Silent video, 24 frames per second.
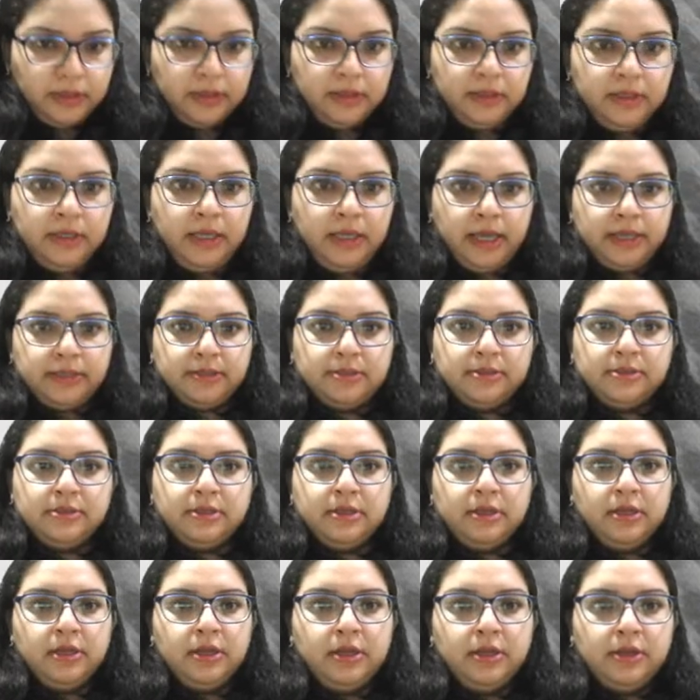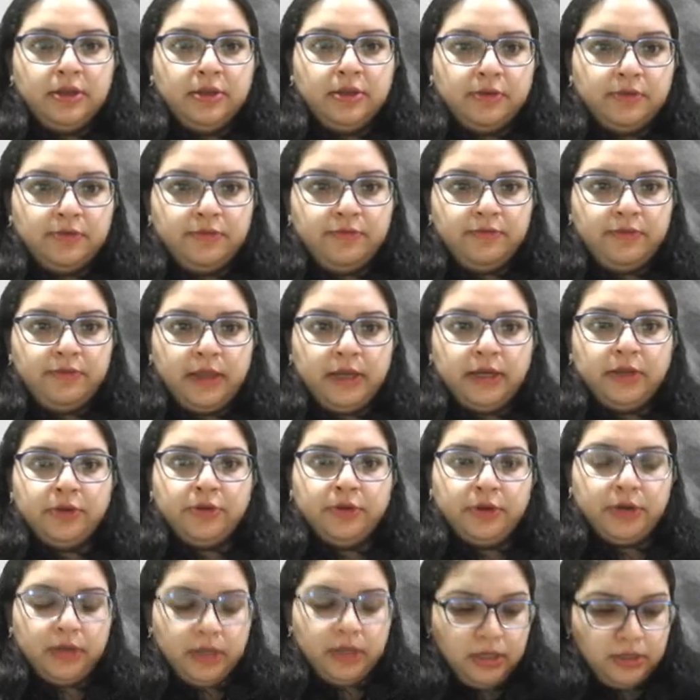Yes, very
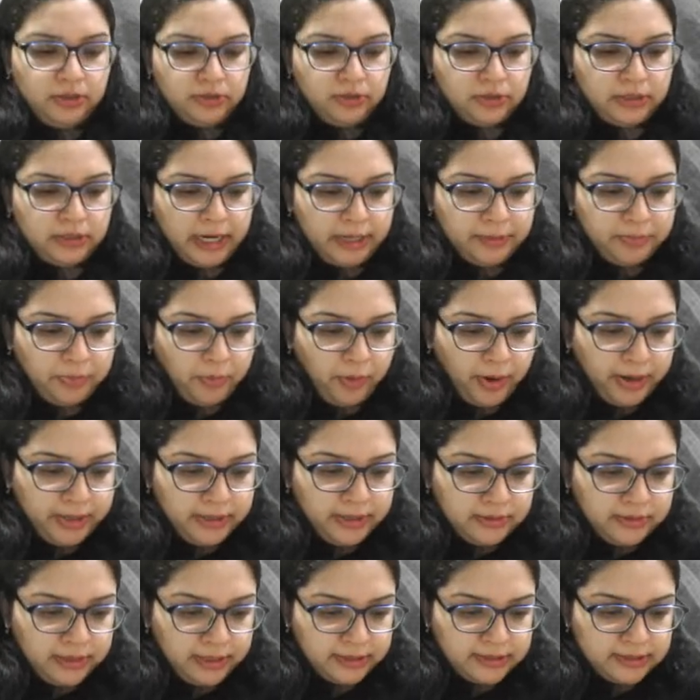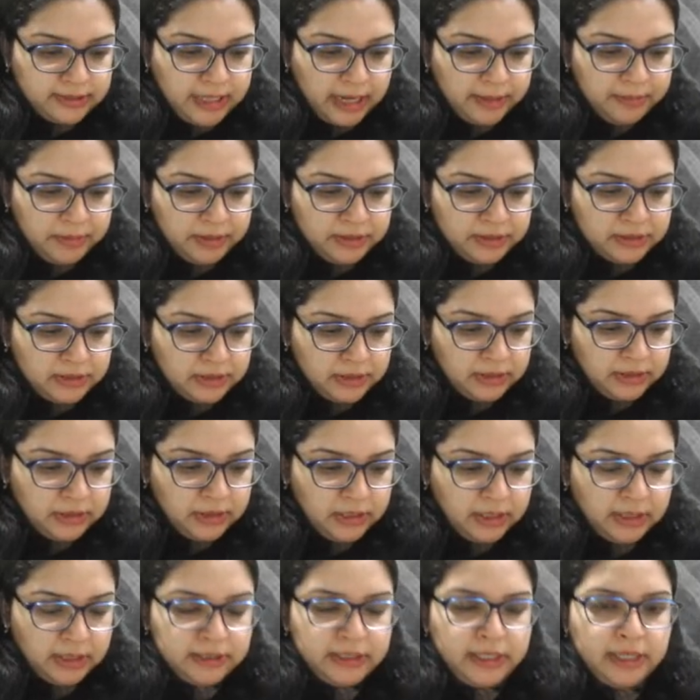good. So that zero point six dimension,
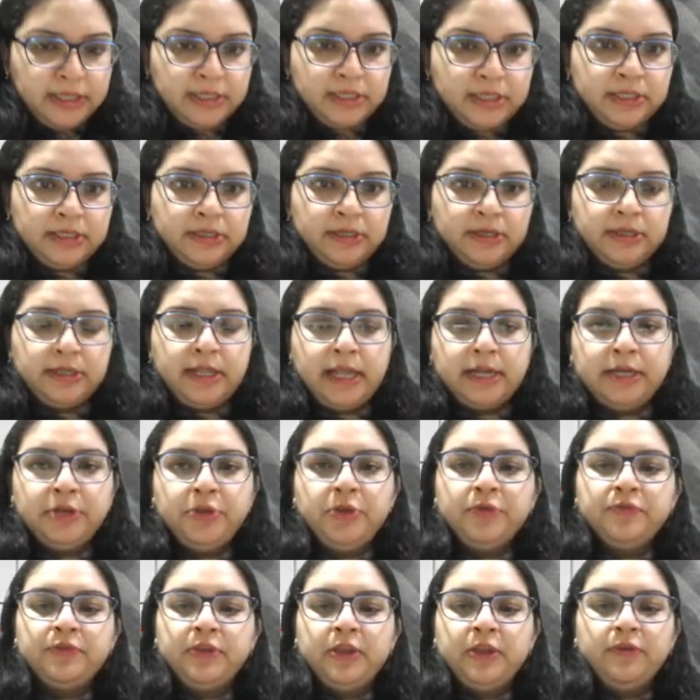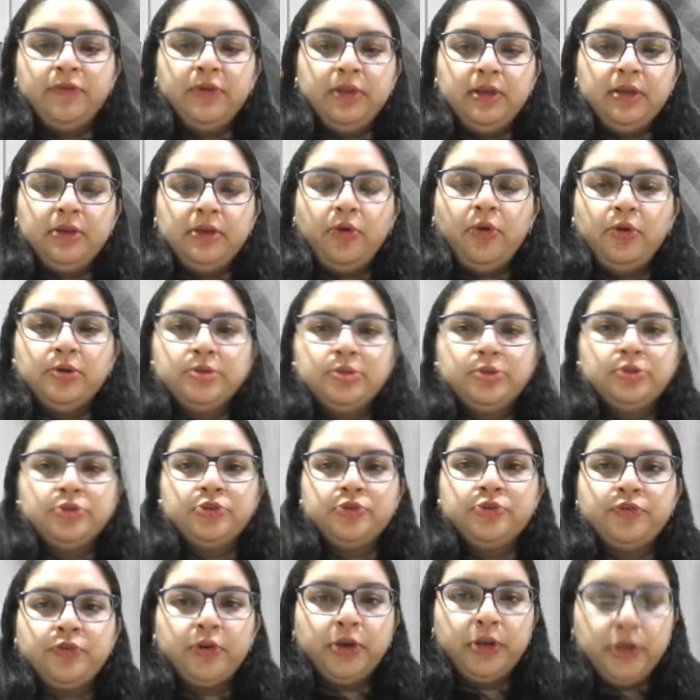uh, Tejendra, that you have given holds
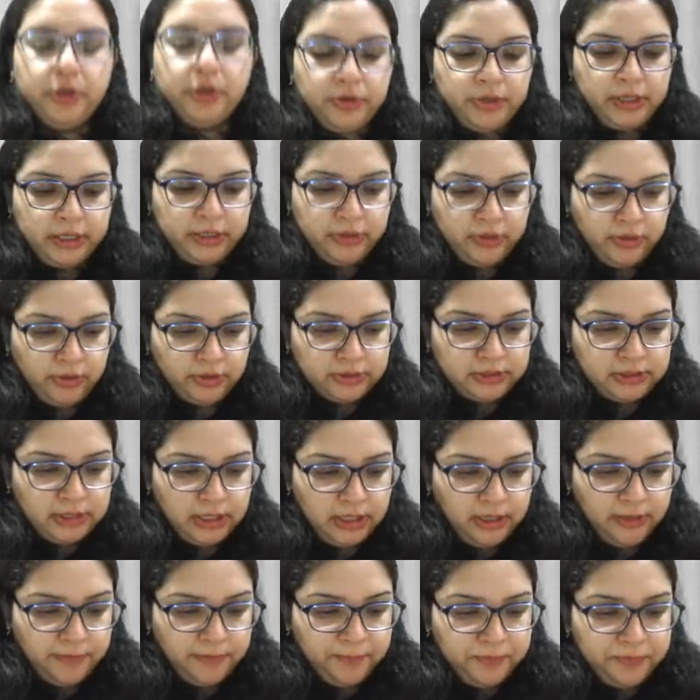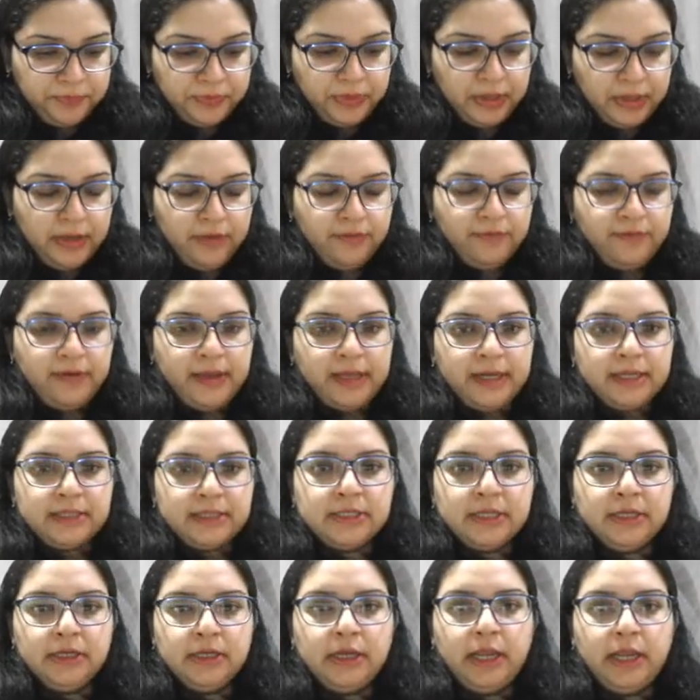true for neonatology,
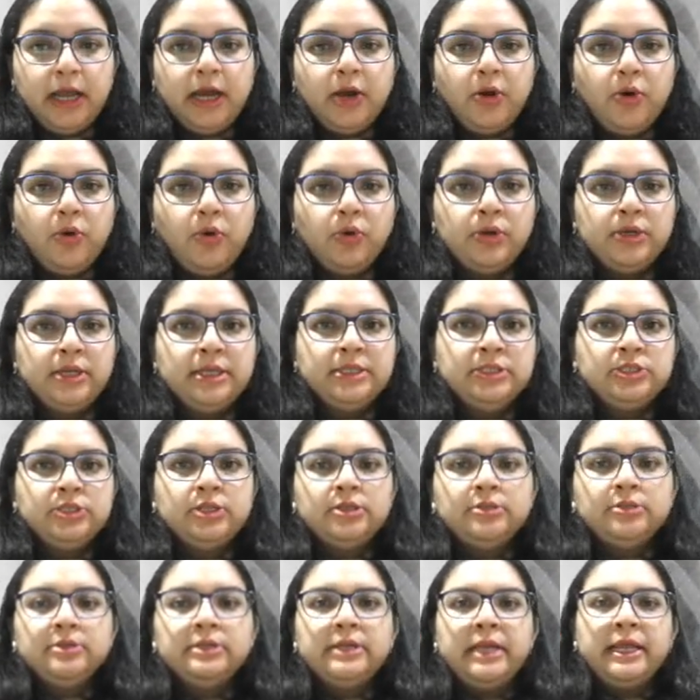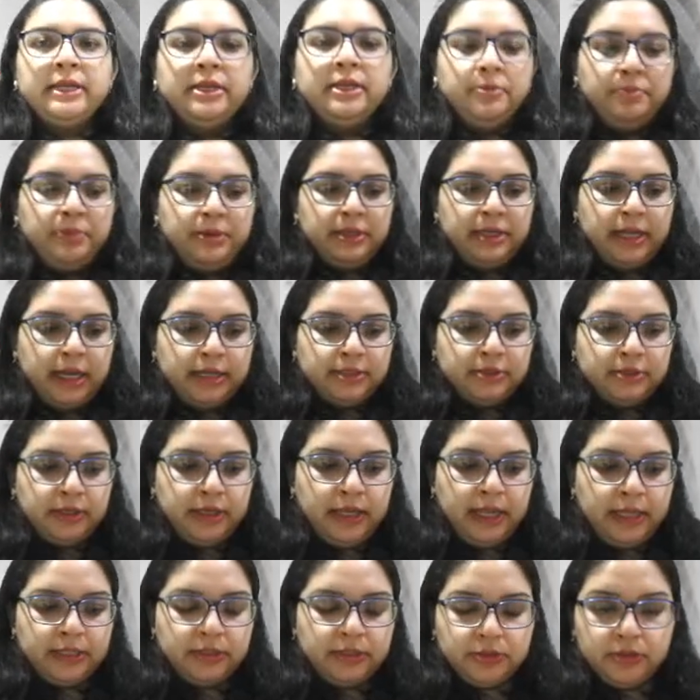whereas in uh, older children and in
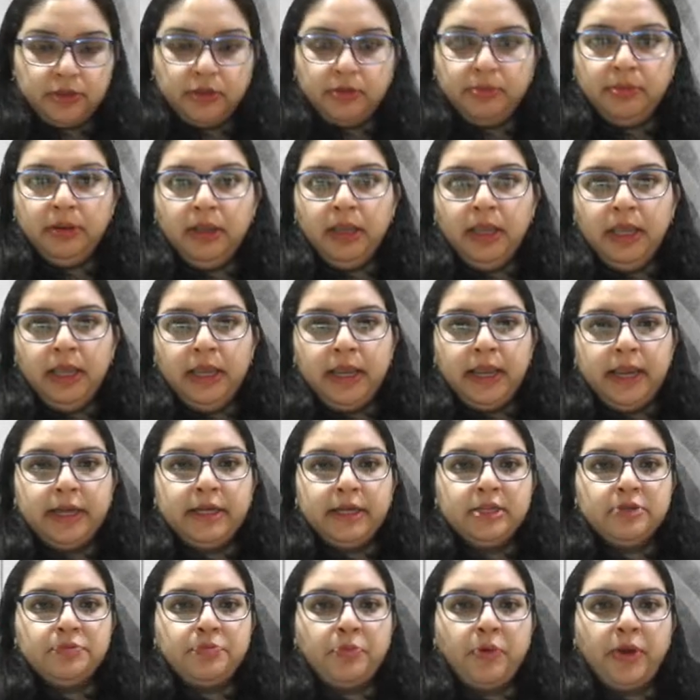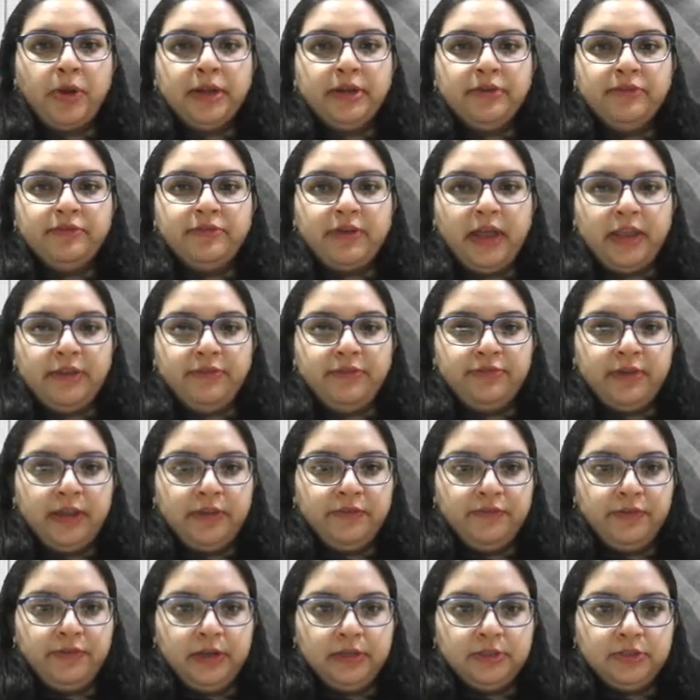pediatric age group it is zero point five
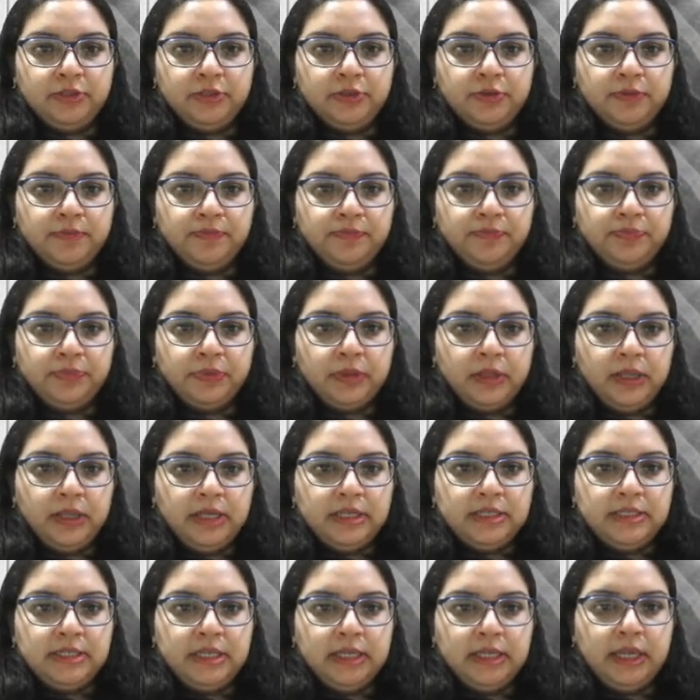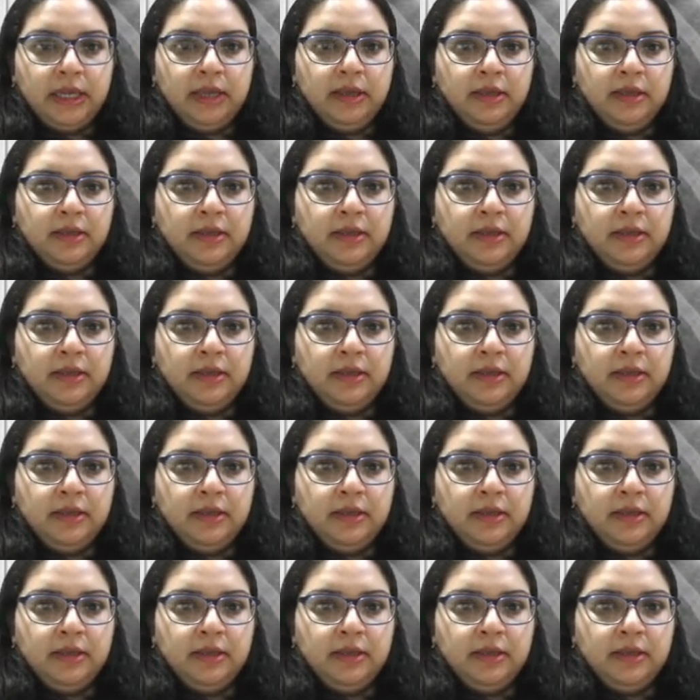five ratio. Okay,